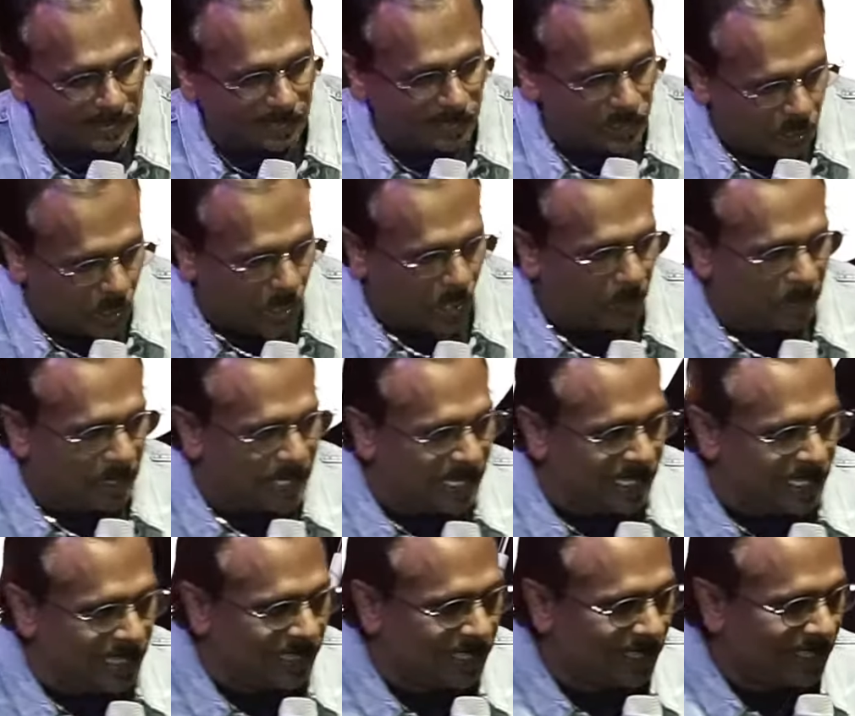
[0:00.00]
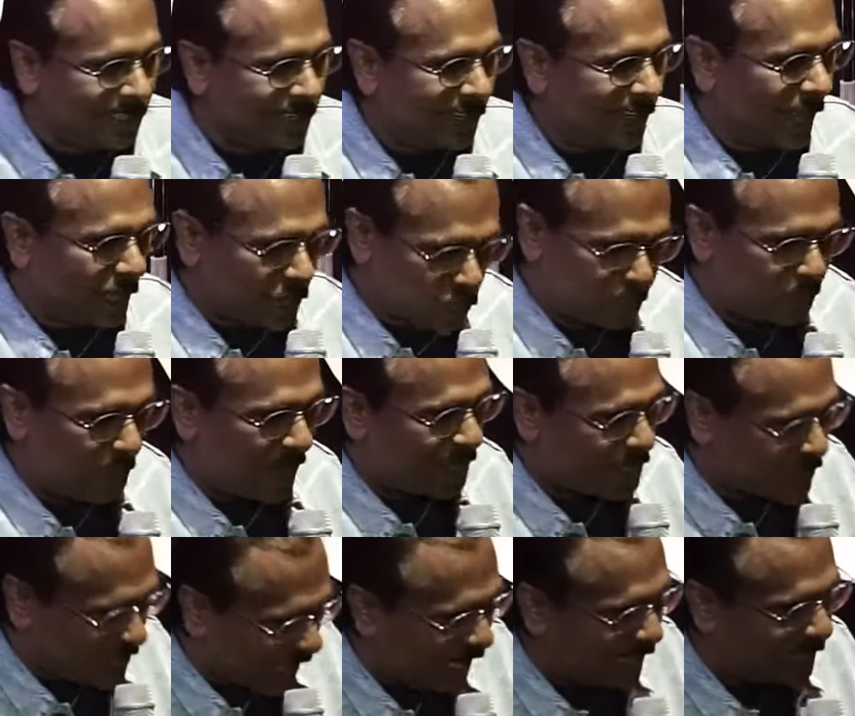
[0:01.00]
nobody
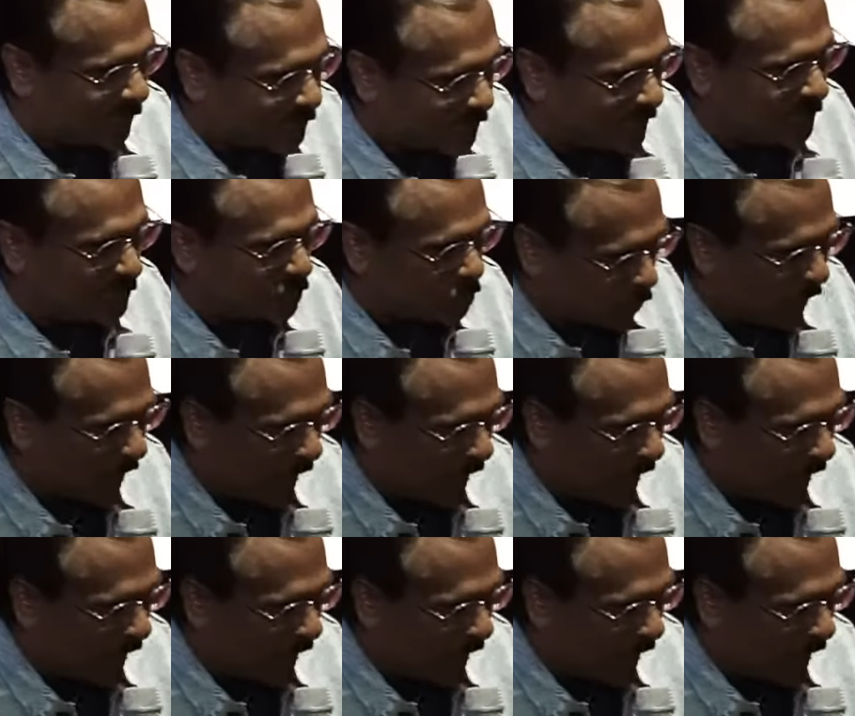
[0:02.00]
expects anything to